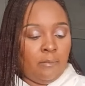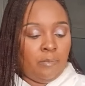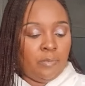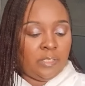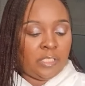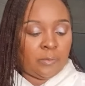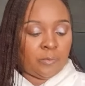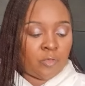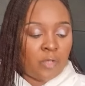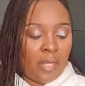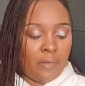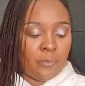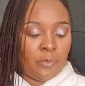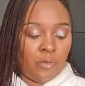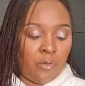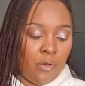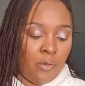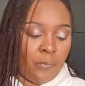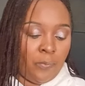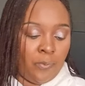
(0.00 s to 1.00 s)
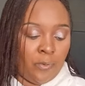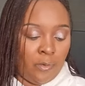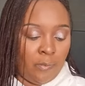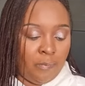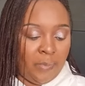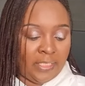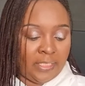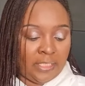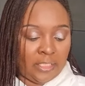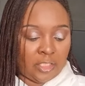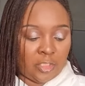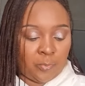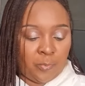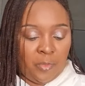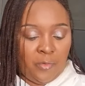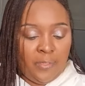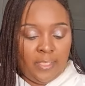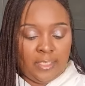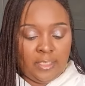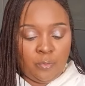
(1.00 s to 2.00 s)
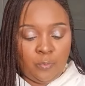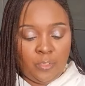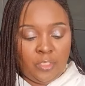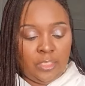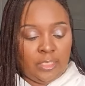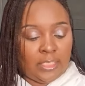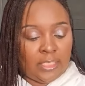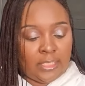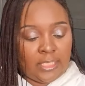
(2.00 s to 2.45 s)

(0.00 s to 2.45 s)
subscribe to GoPro Best Experience, which is the